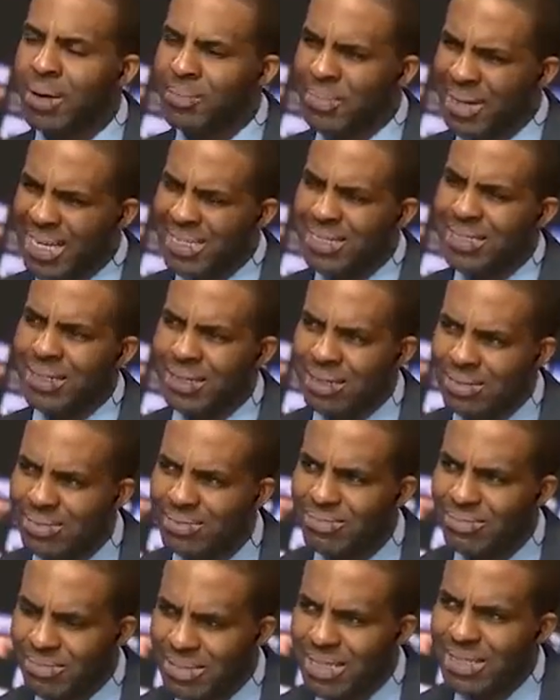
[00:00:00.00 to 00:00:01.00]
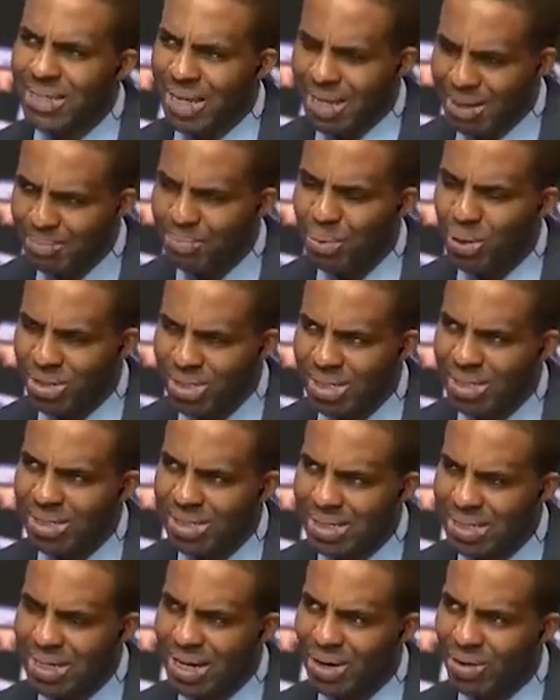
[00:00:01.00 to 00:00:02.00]
guessing these are imported.
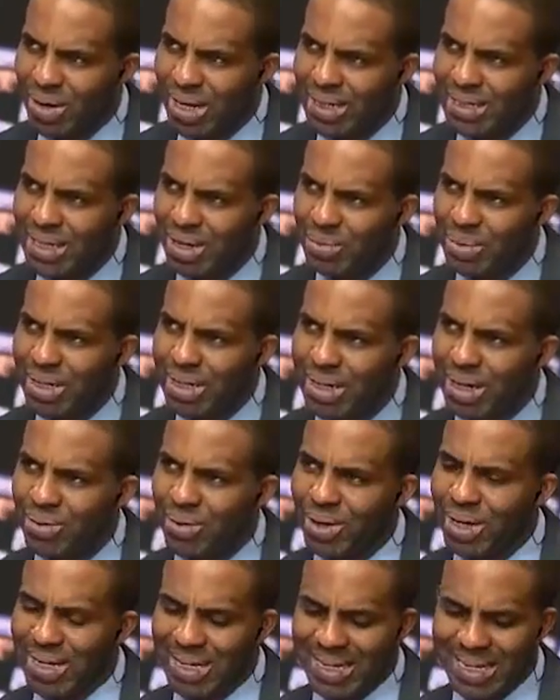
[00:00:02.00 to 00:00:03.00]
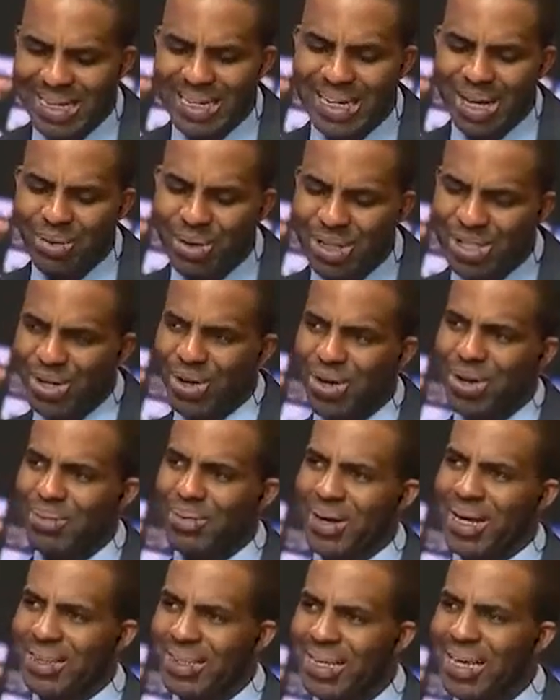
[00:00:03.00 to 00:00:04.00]
Is that right? Can we talk
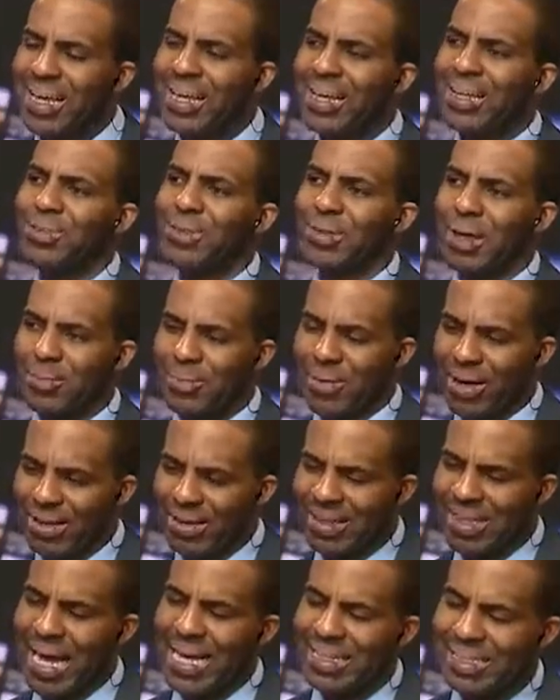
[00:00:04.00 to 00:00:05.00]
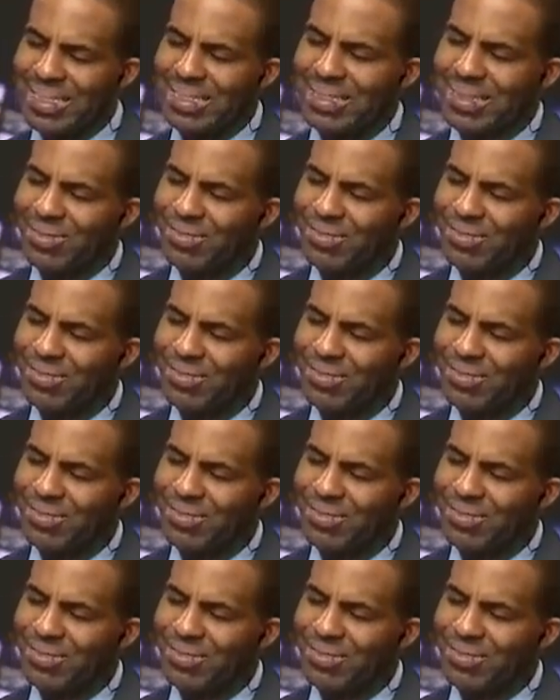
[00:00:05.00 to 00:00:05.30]
about that?